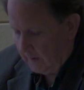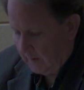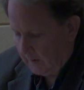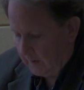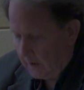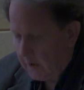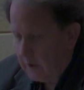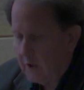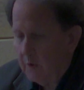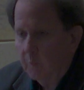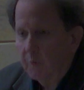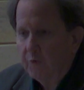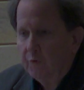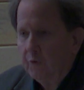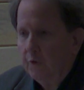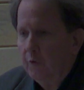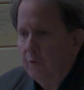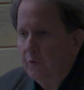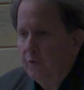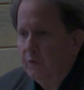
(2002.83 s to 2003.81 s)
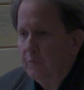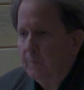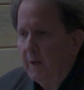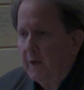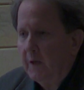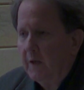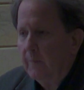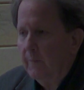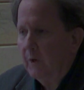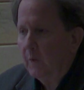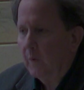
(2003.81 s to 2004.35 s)
He was used by
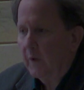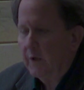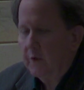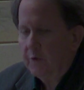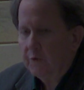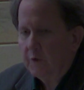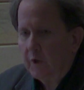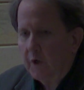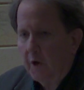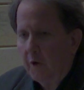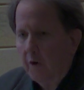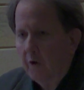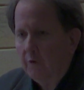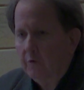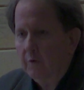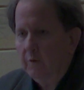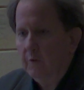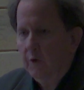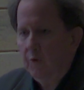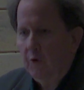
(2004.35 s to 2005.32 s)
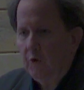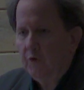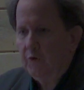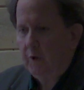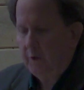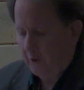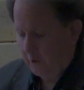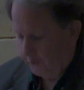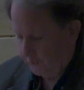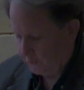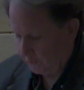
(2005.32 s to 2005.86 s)
Hemingway as a character in The
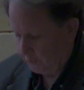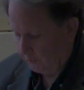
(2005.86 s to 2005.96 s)
Sun Also